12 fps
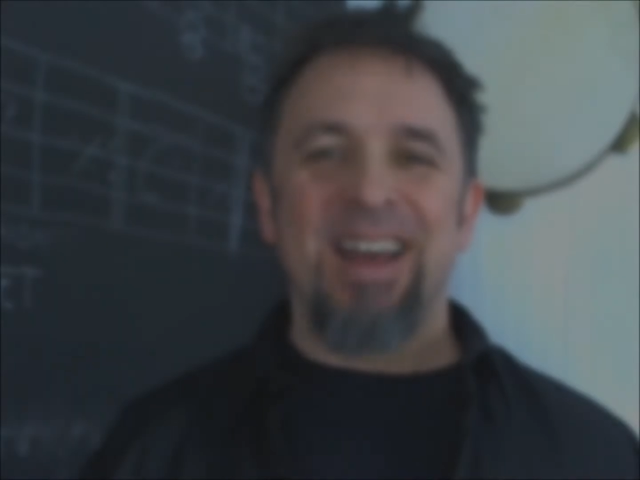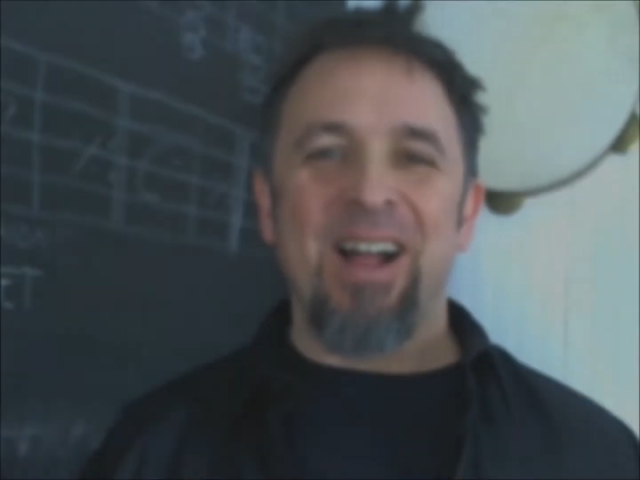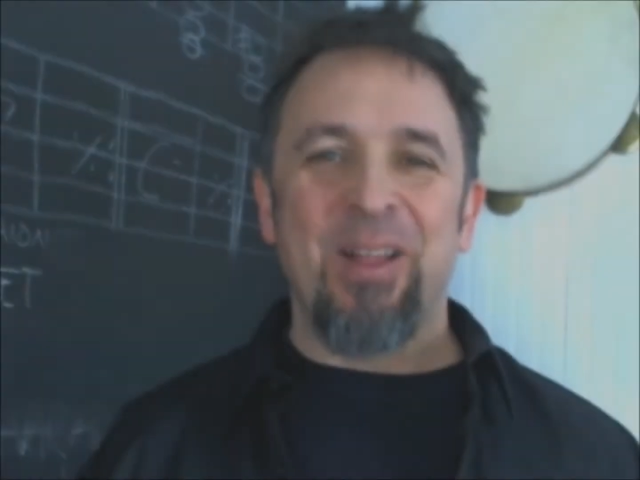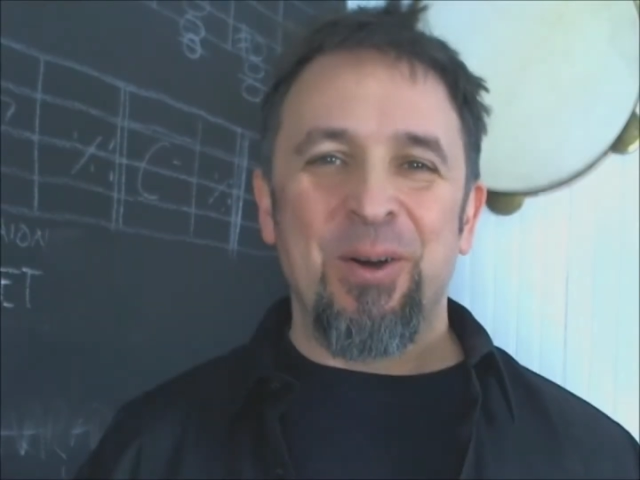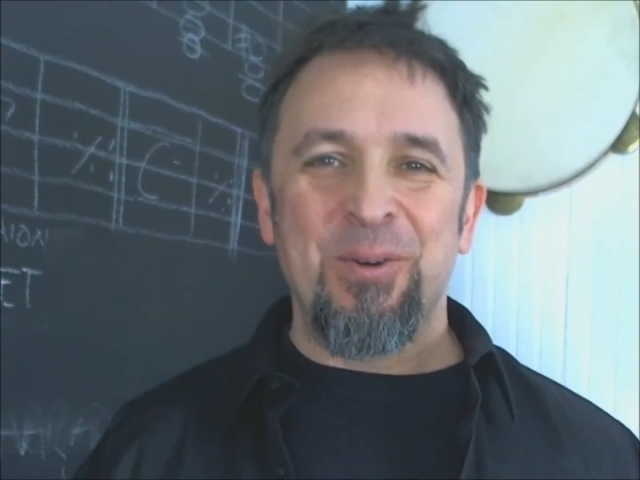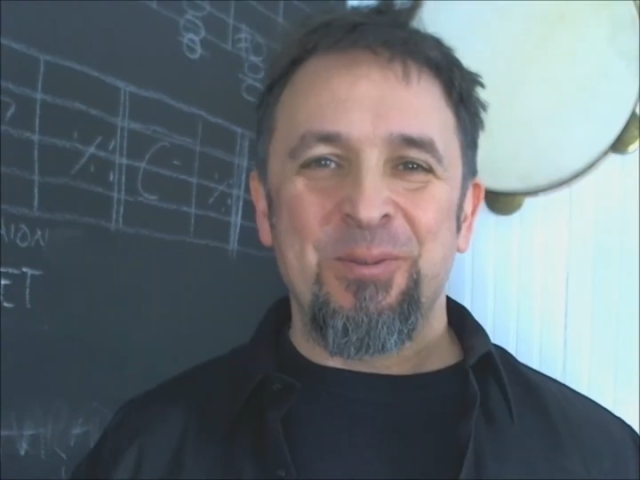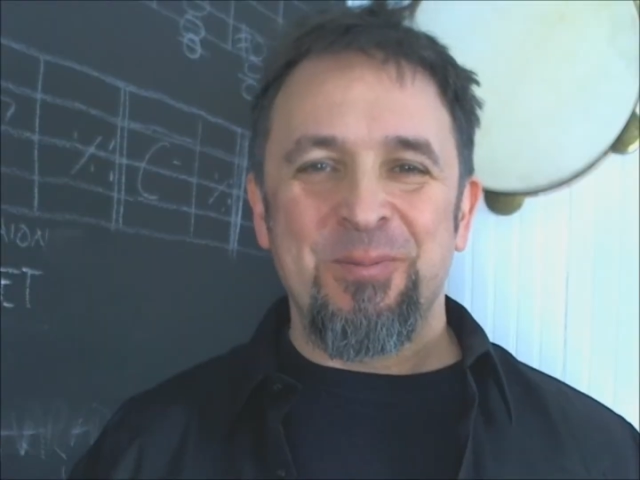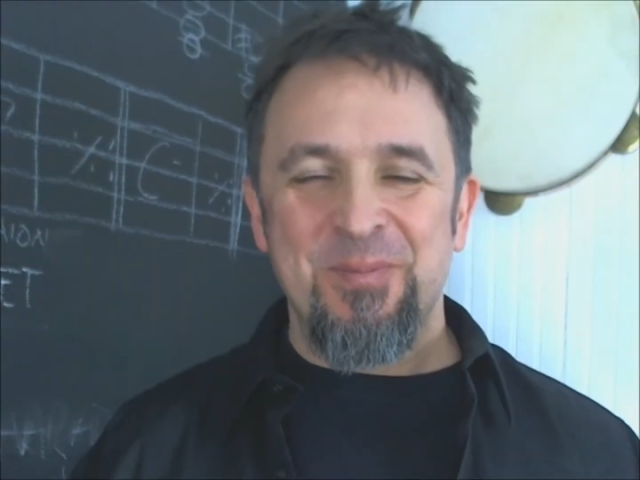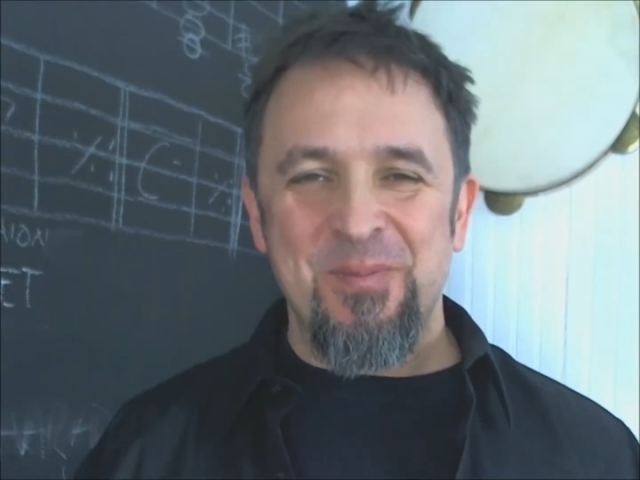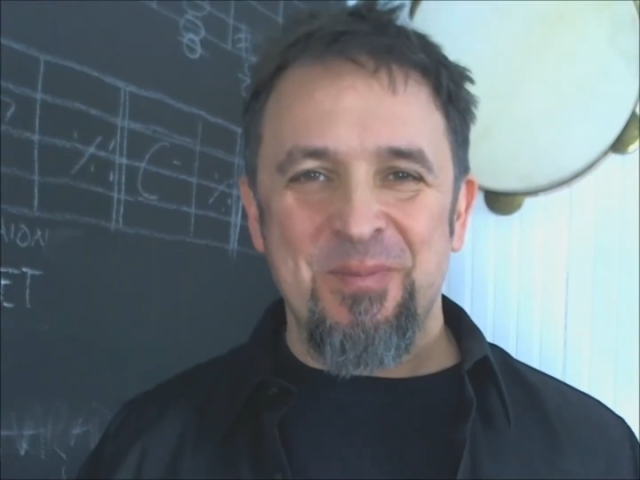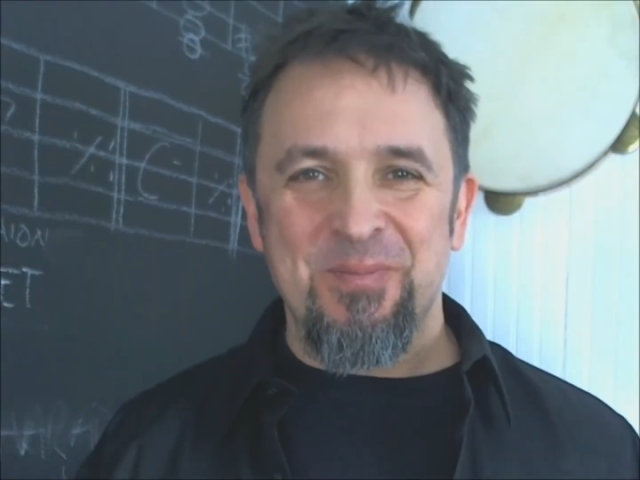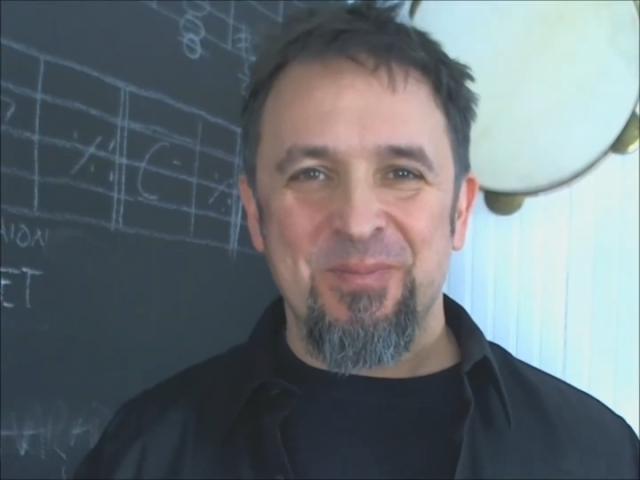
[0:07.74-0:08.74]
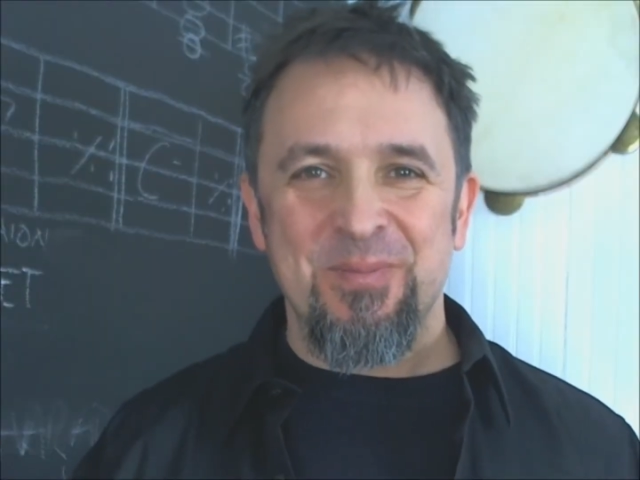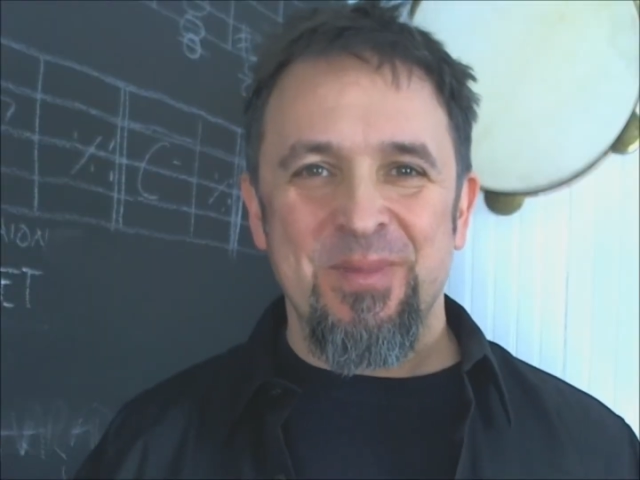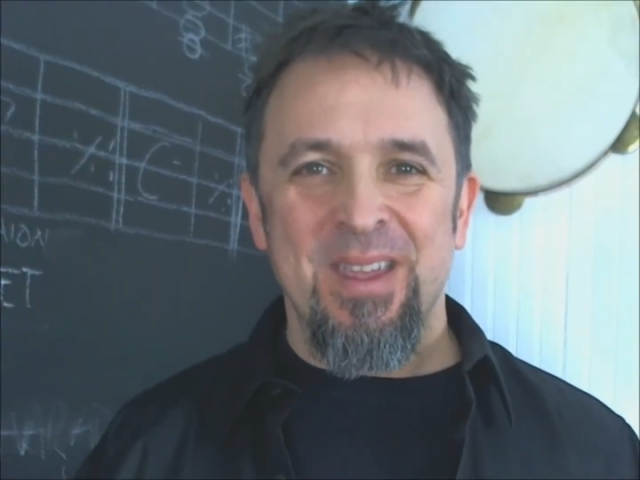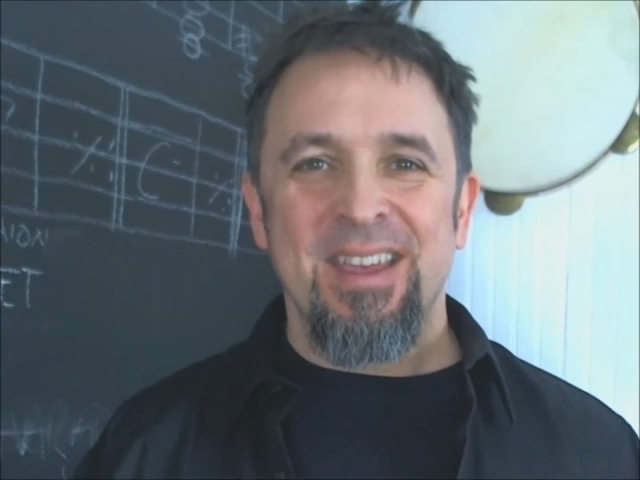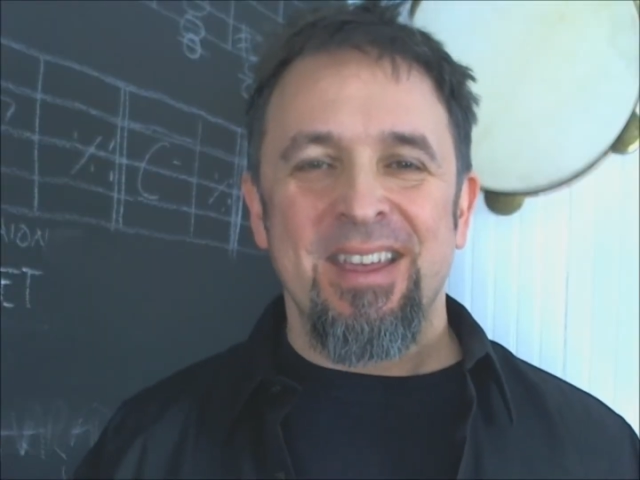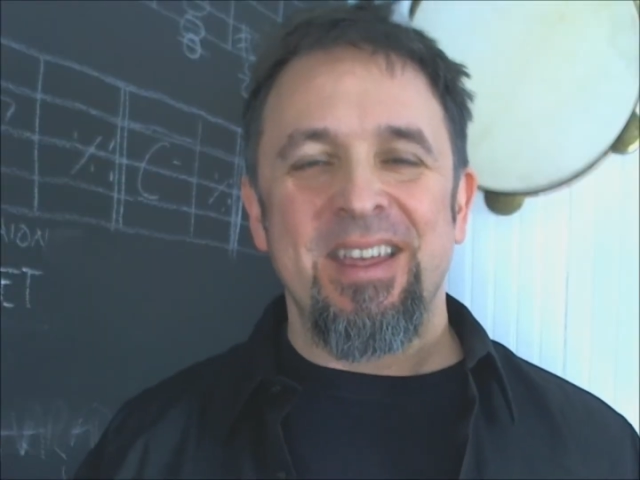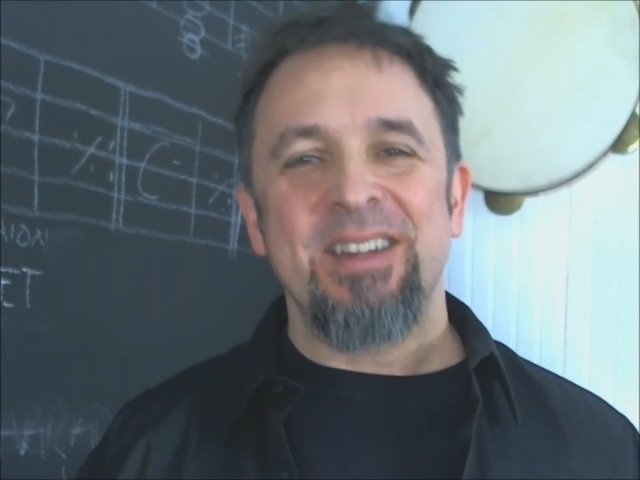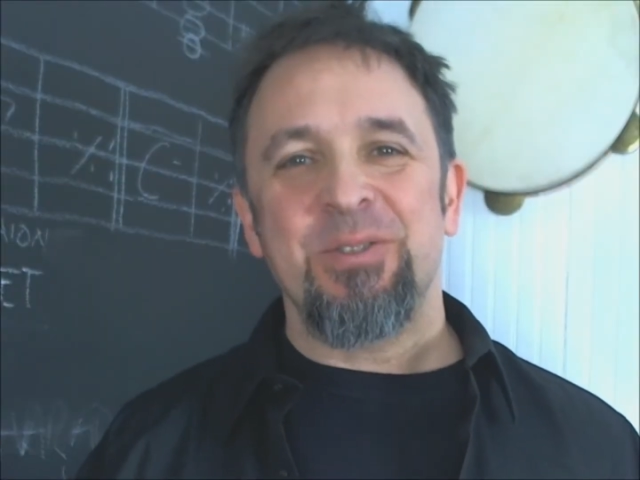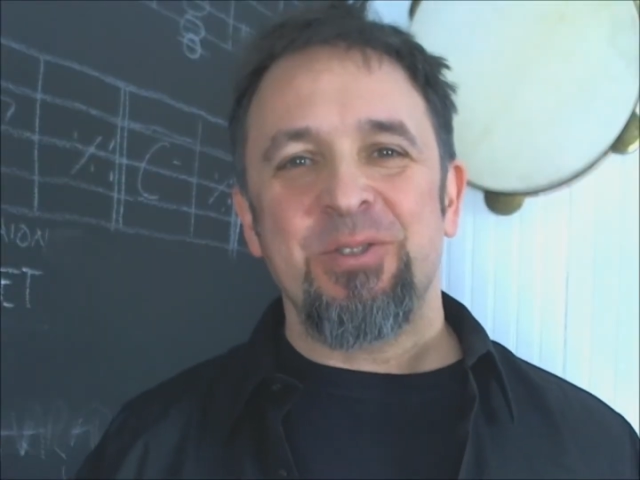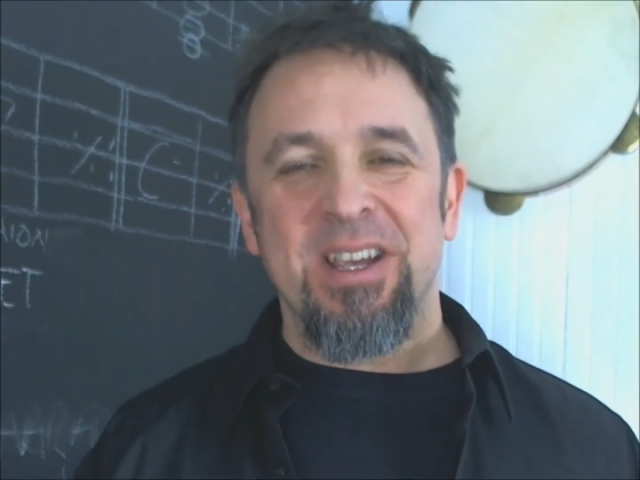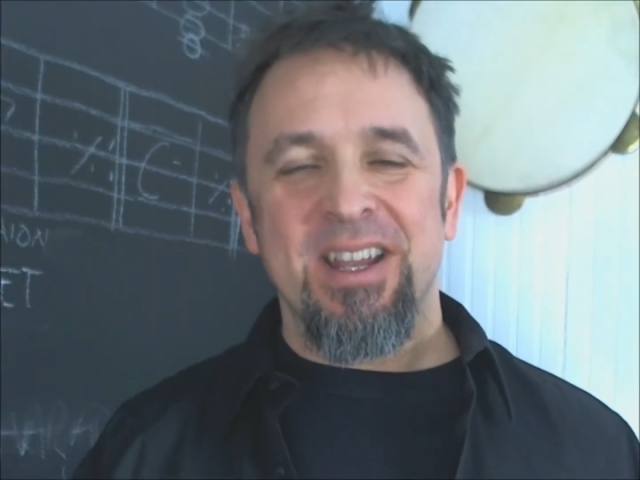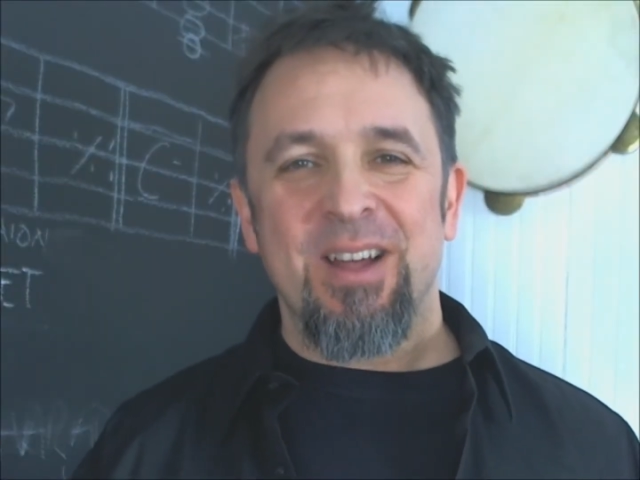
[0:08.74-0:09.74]
Hello. Thanks for
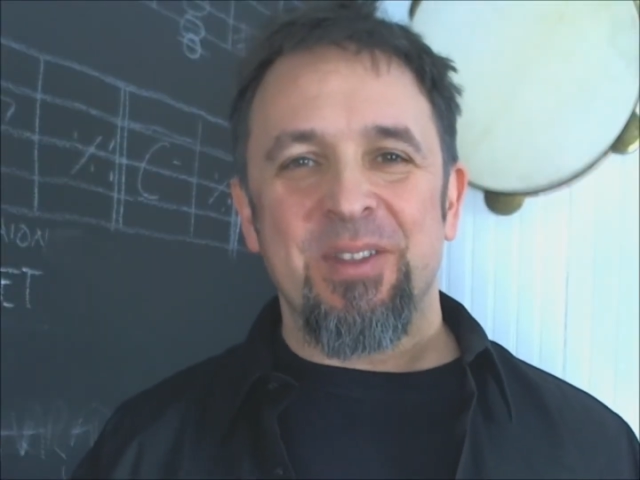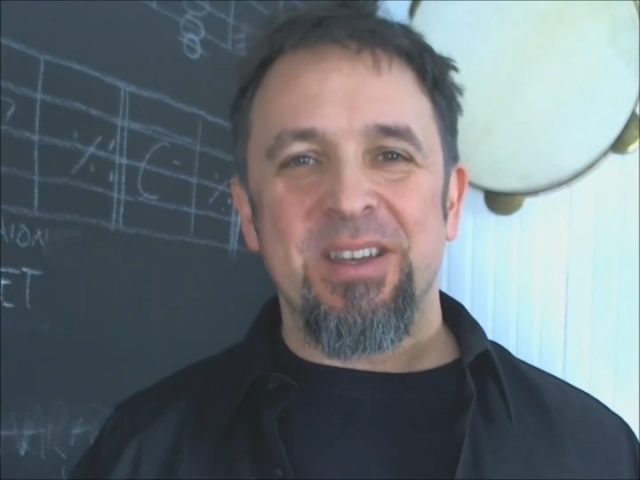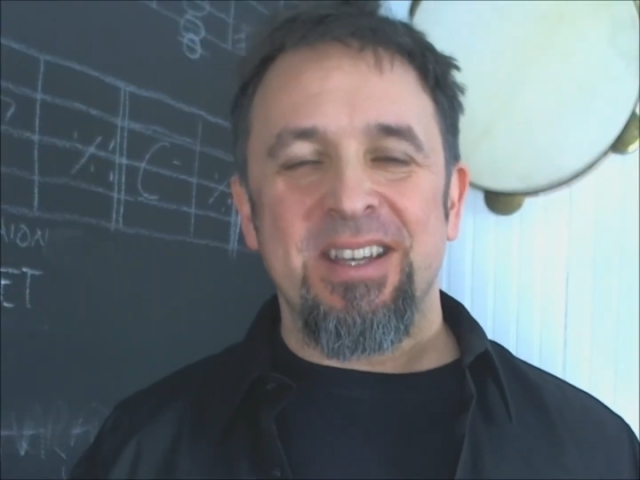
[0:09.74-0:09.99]
checking out the